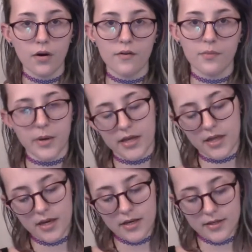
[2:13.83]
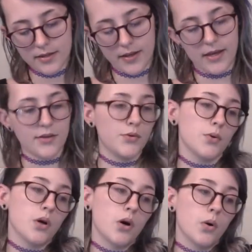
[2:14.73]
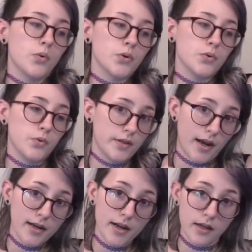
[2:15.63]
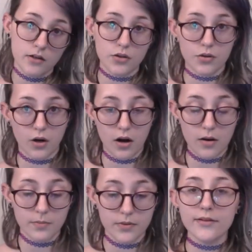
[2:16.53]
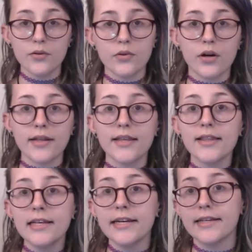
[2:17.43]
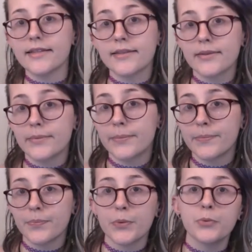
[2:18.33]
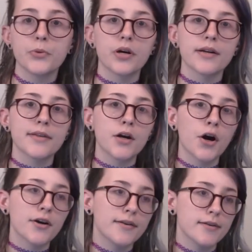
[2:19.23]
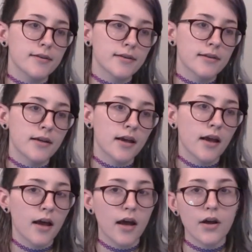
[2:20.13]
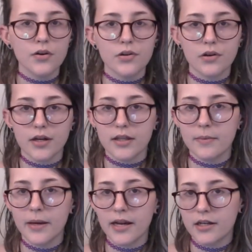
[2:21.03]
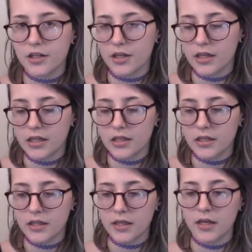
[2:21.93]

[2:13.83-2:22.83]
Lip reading: One of my things is you go to secondhand shop and you look at the linens. And you look at the curtains. And you look at the bed sheets.